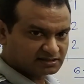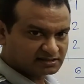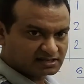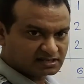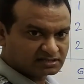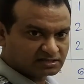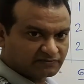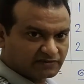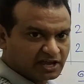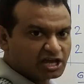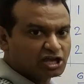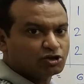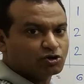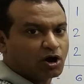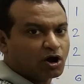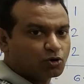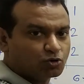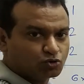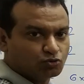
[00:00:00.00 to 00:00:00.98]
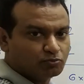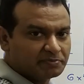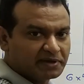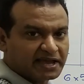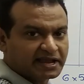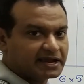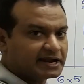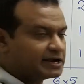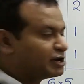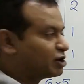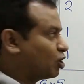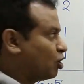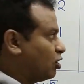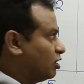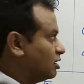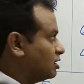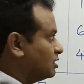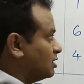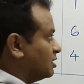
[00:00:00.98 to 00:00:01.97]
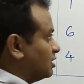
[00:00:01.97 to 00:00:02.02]
this is the way you have to make a draw
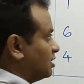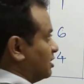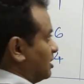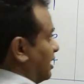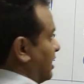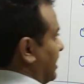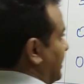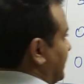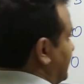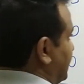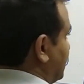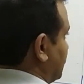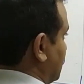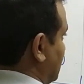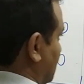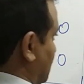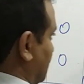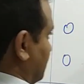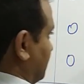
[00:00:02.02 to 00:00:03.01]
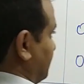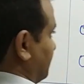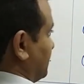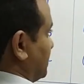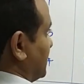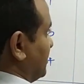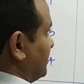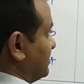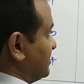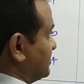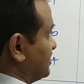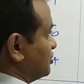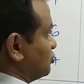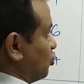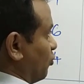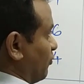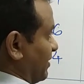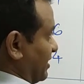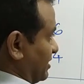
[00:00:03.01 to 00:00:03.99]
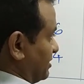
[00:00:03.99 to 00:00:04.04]
and uh, this is
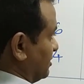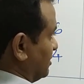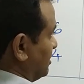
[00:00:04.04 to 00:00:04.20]
over